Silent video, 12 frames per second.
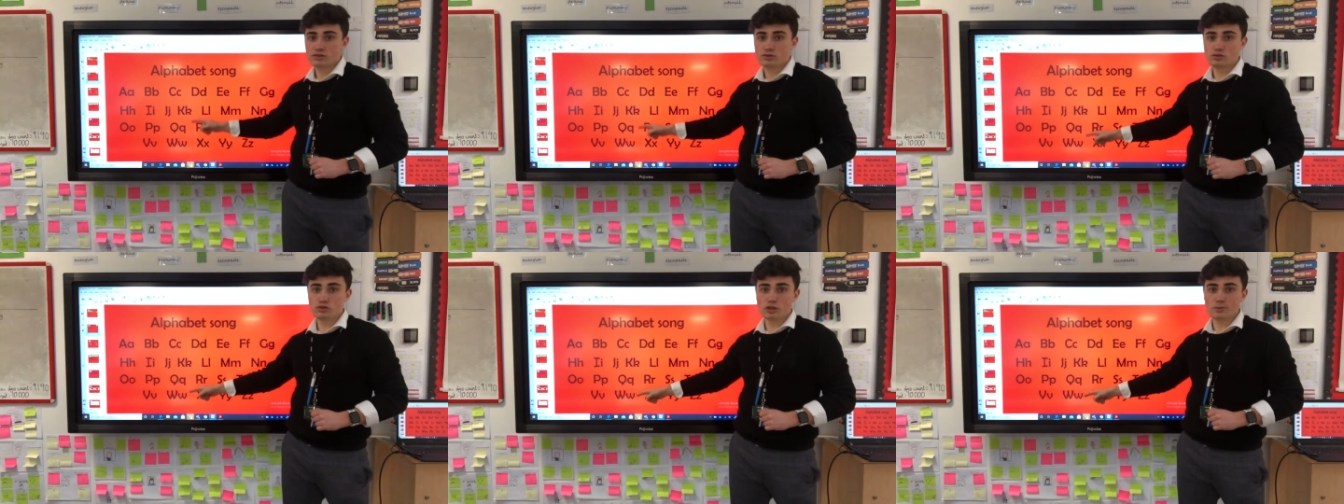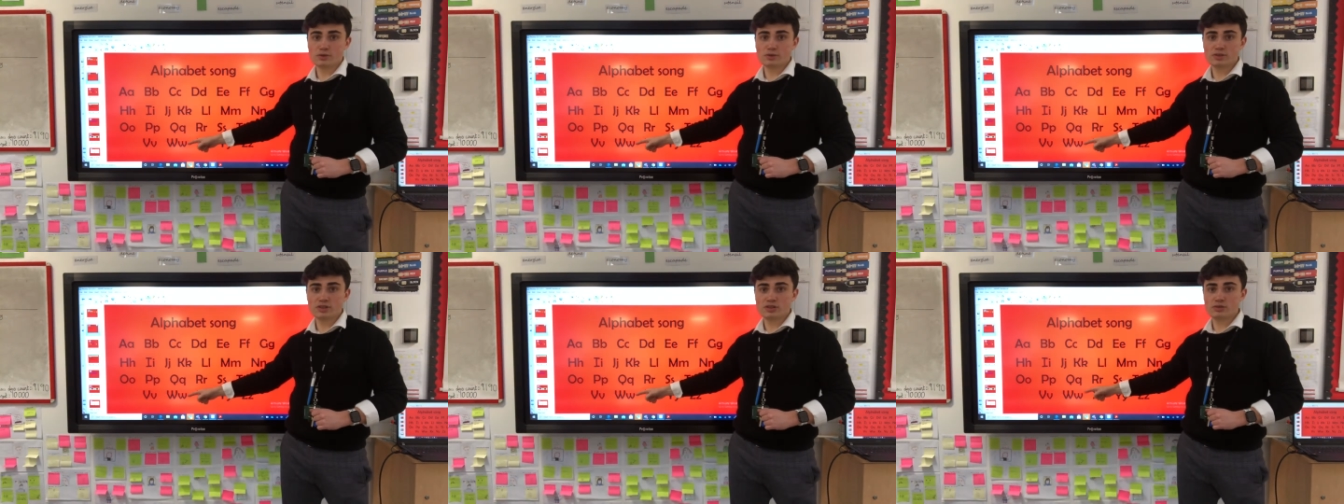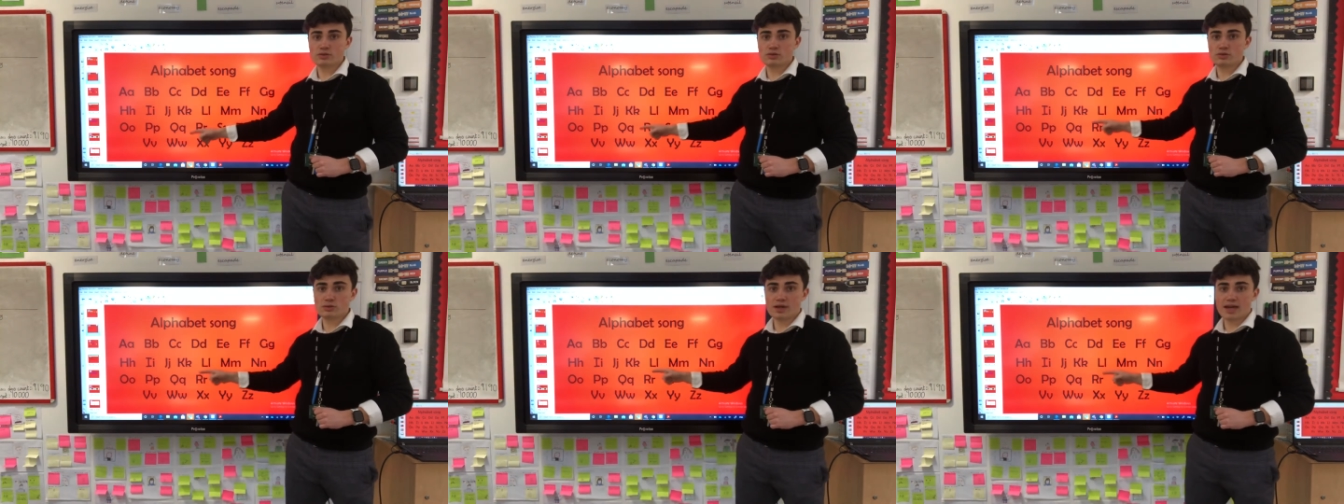
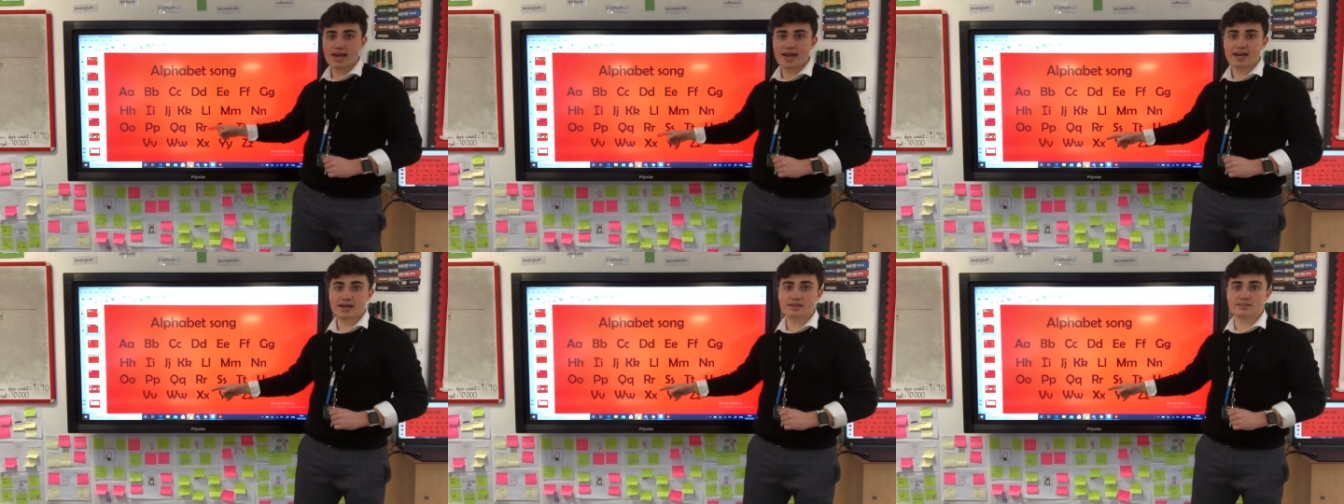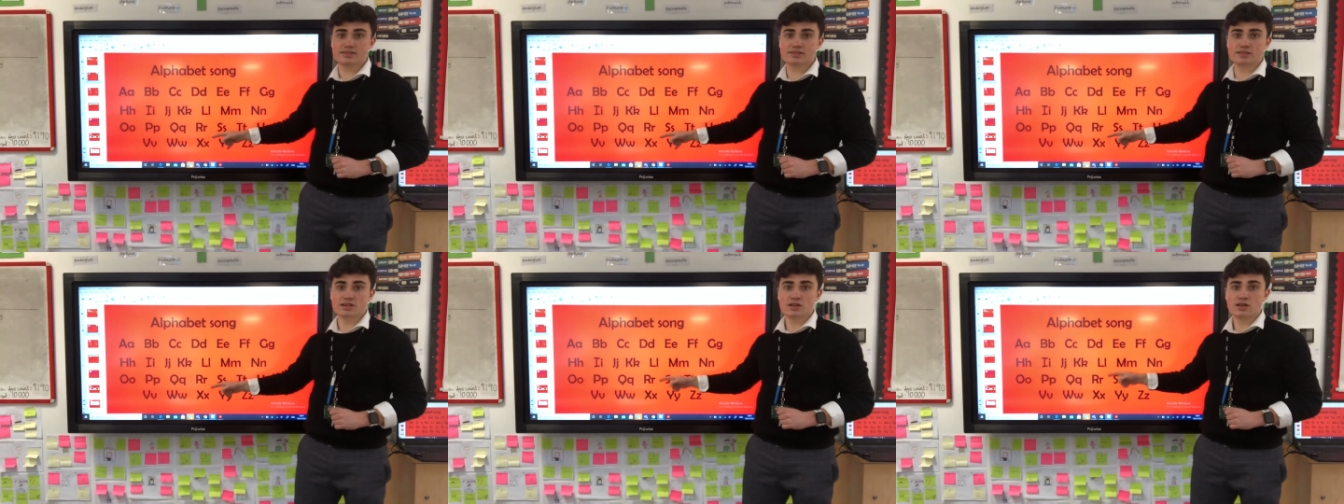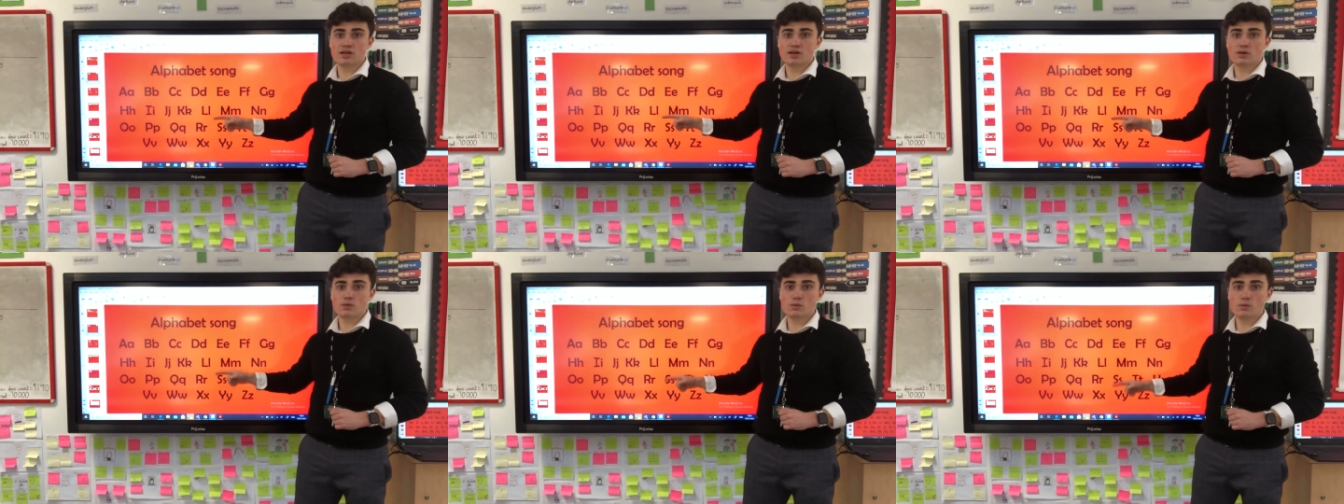W X
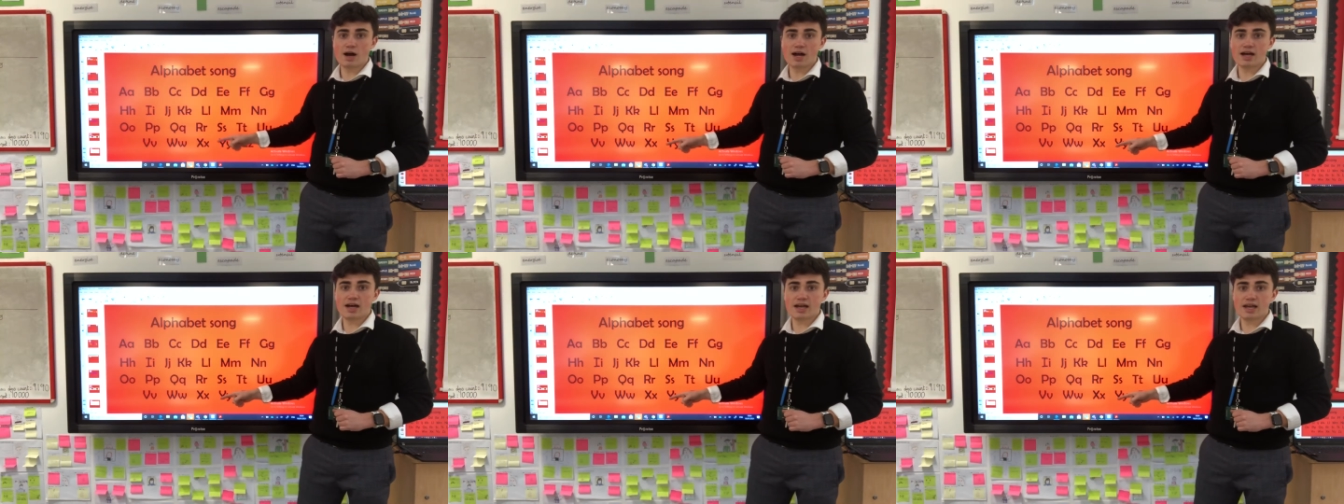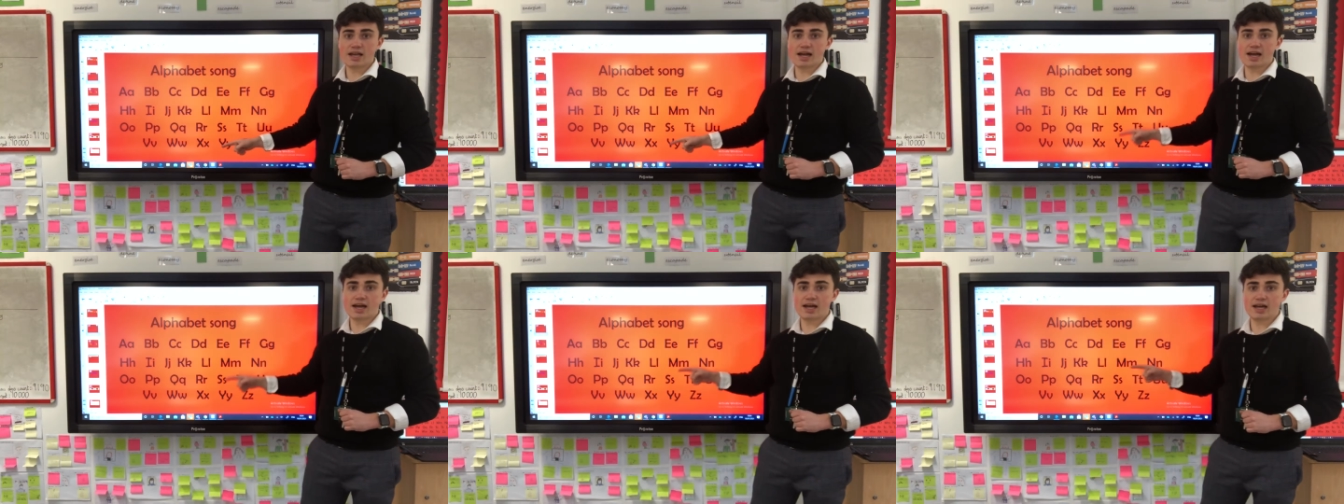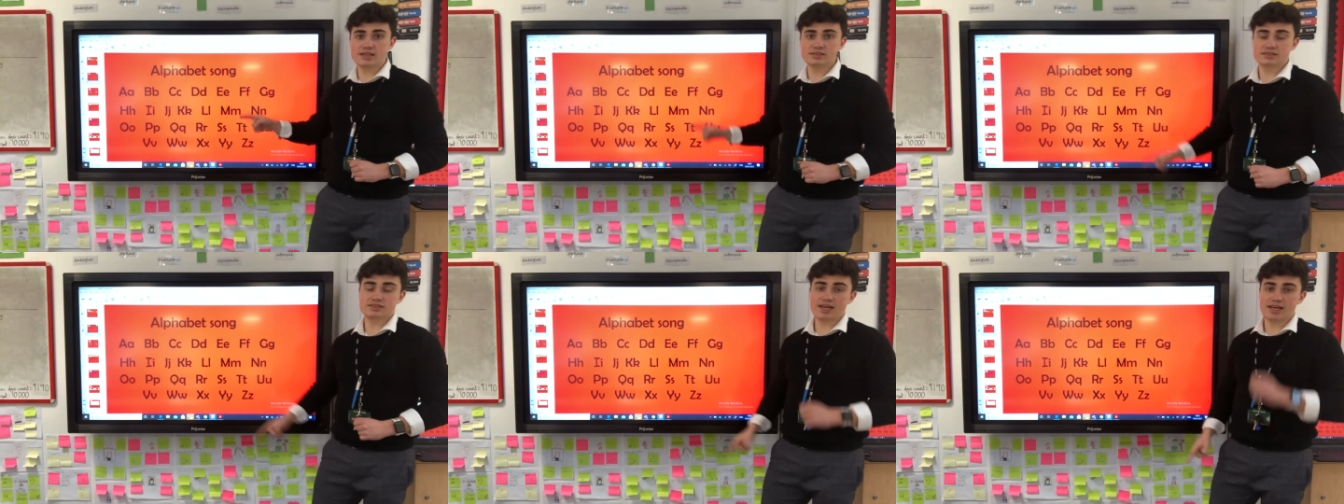Y and
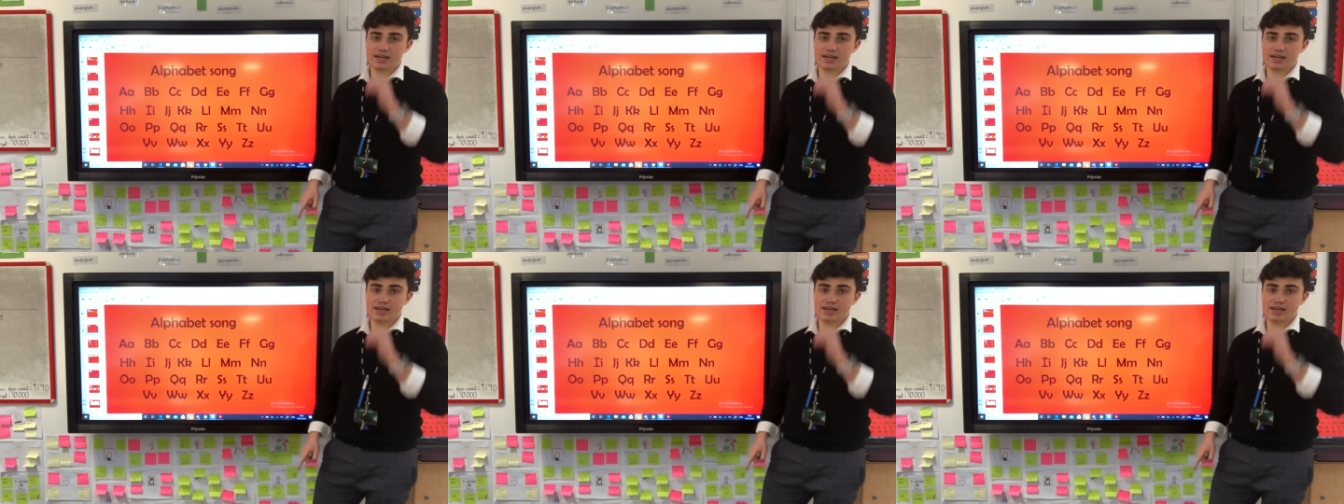Z.